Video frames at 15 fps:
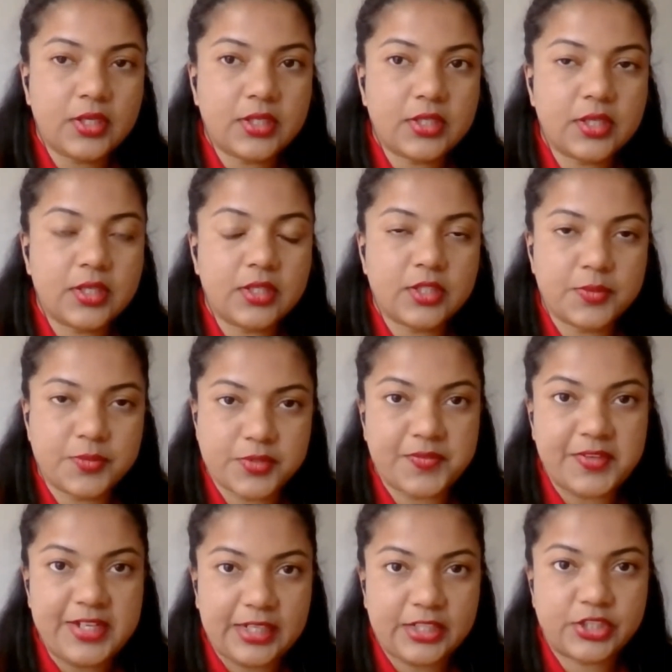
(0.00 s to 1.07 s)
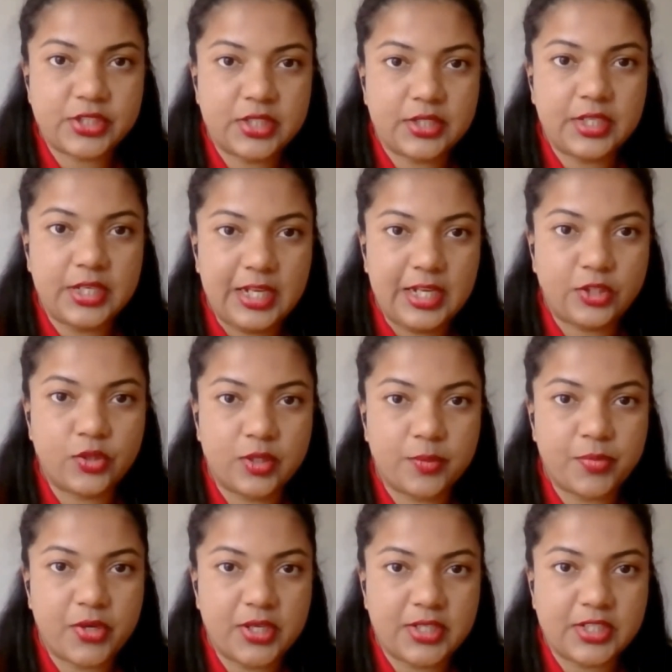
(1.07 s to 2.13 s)
in terms of electoral
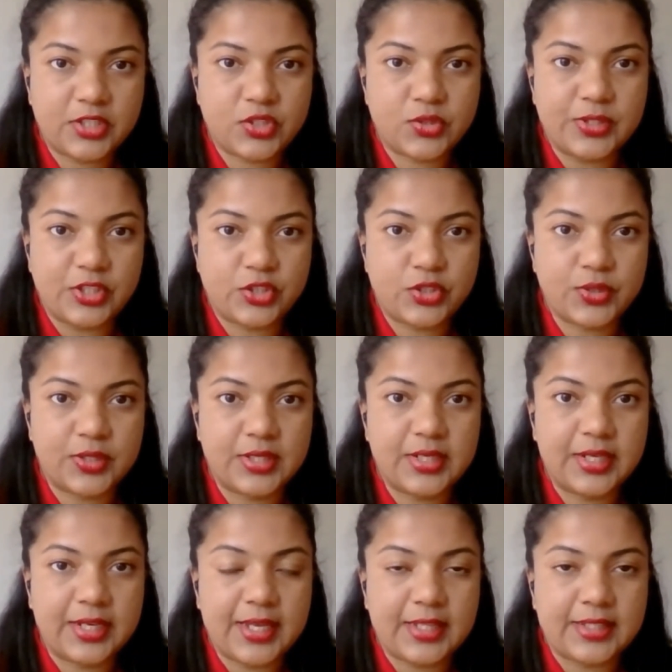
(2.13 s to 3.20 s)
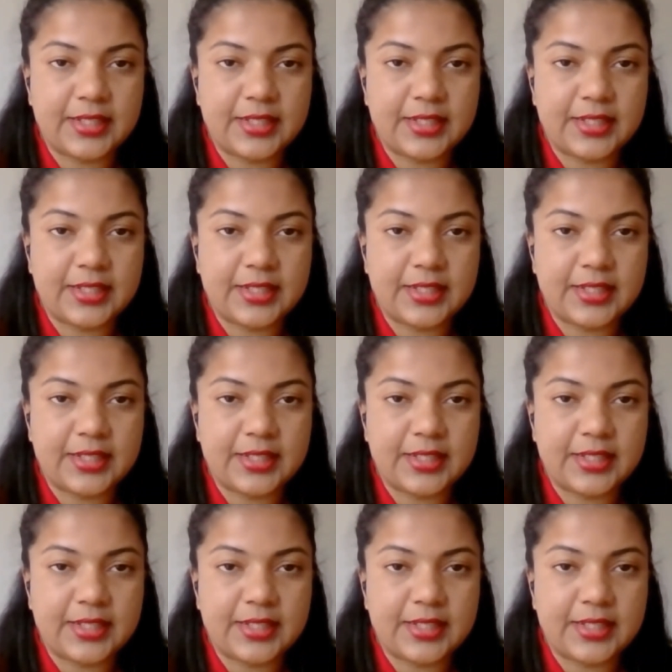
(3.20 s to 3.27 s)
politics to ensure again that